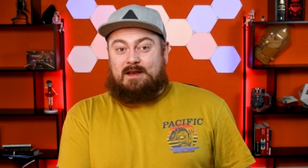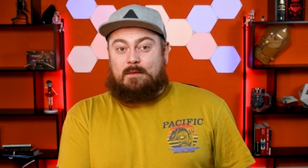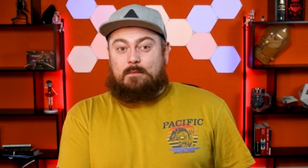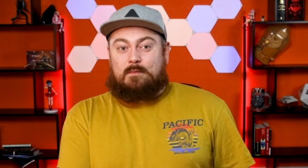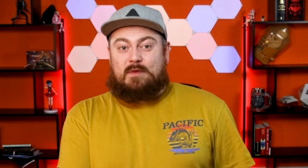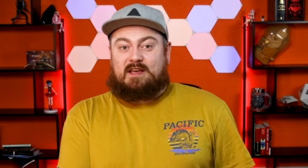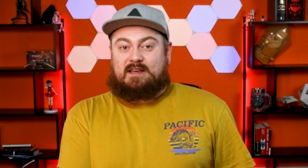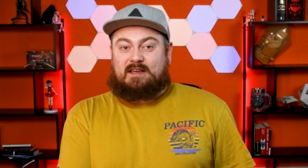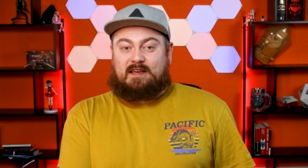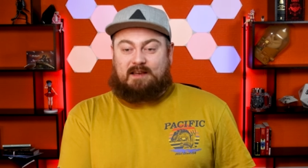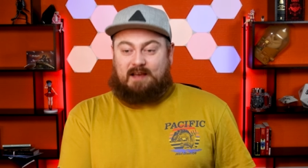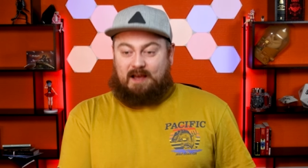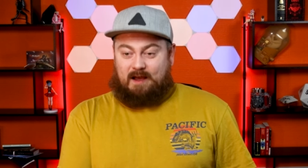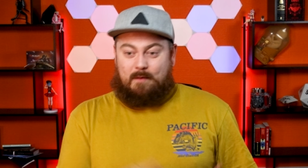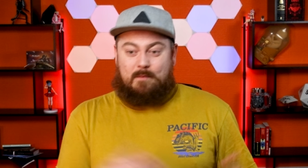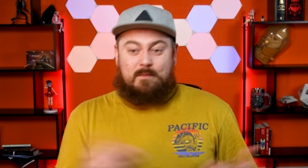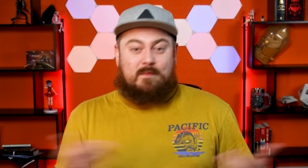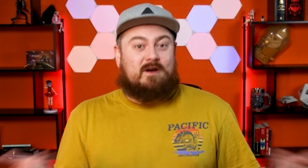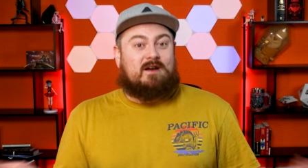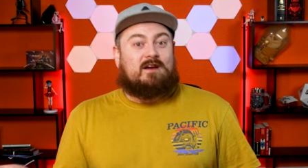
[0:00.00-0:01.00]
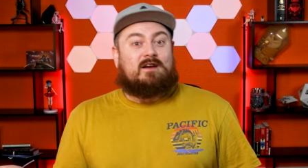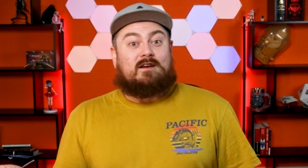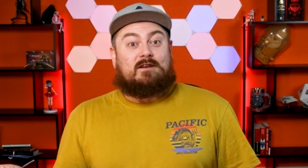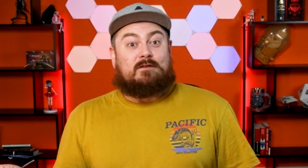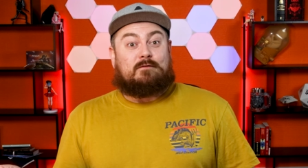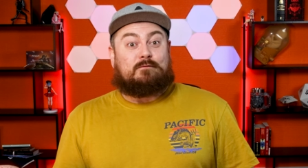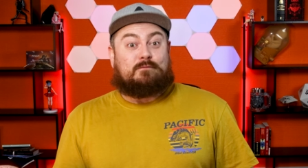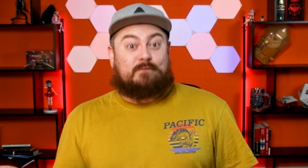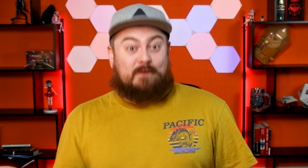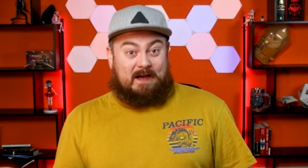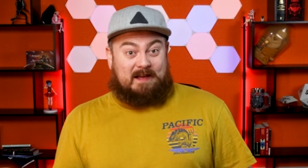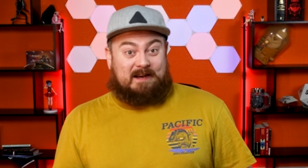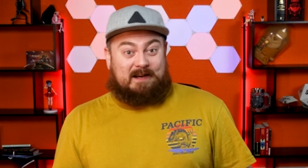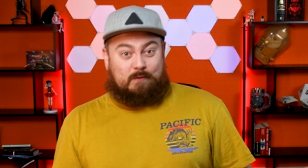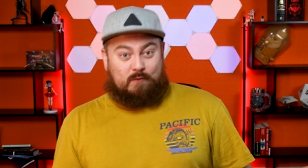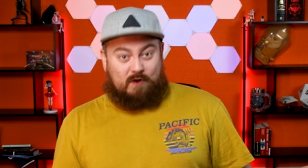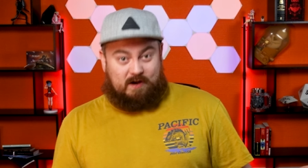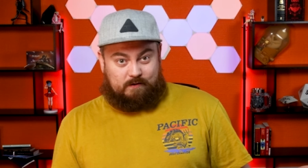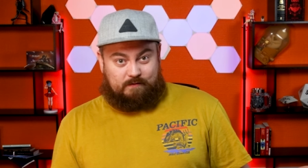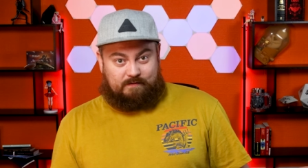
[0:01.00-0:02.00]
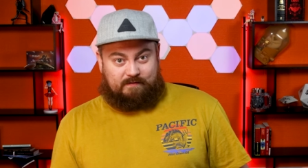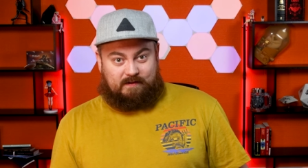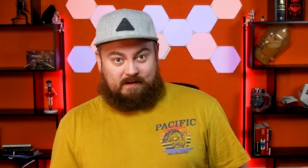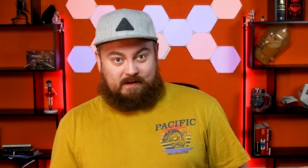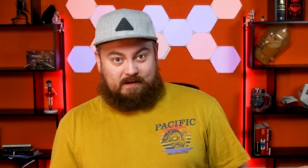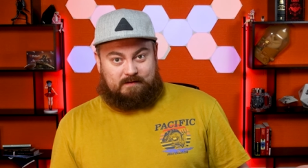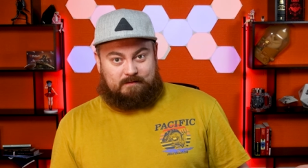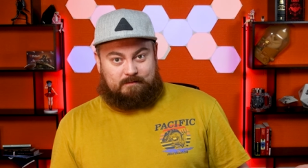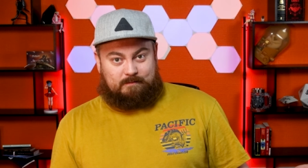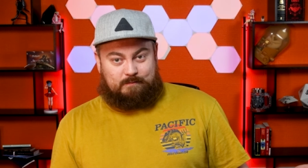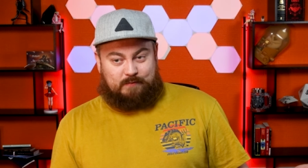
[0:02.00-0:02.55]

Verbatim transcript: making him very wealthy.